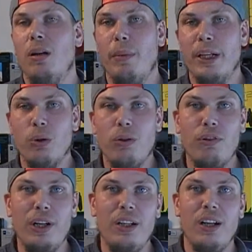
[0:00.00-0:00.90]
My good
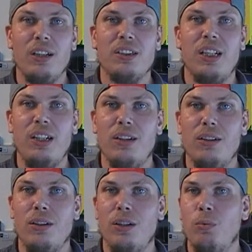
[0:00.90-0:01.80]
friend
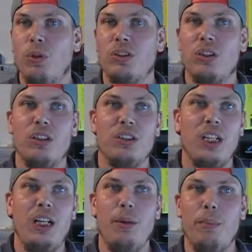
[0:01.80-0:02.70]
Alexander was
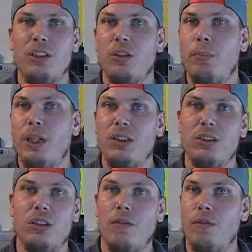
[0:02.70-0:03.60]
sending me some
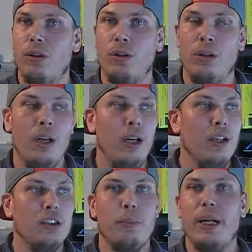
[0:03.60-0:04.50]
pictures of
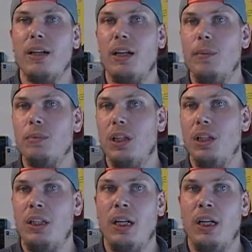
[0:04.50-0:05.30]
spare games that he